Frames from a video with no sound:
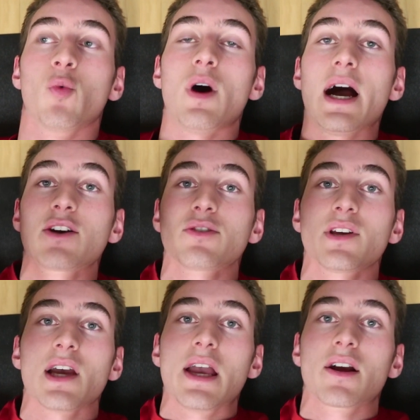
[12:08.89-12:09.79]
wider
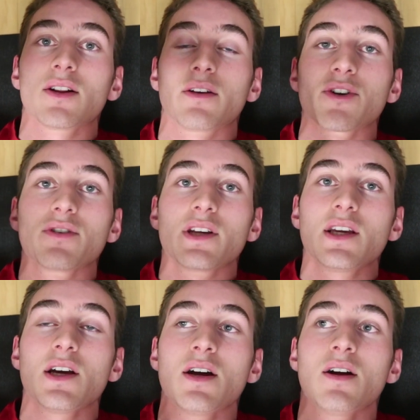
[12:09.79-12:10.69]
the angle of your
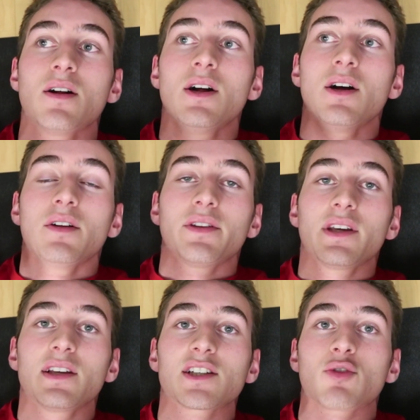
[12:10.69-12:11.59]
knee, the
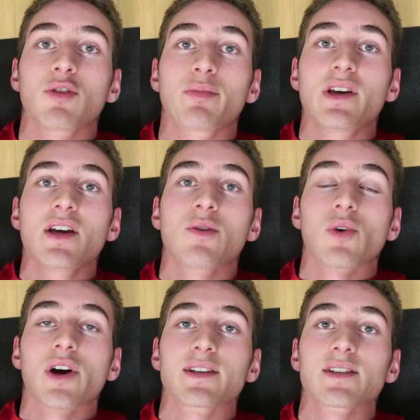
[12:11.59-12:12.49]
easier it will be,
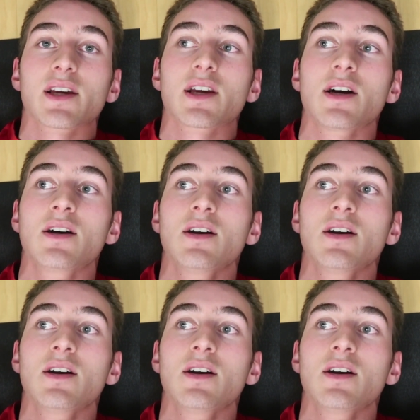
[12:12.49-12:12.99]
whereas like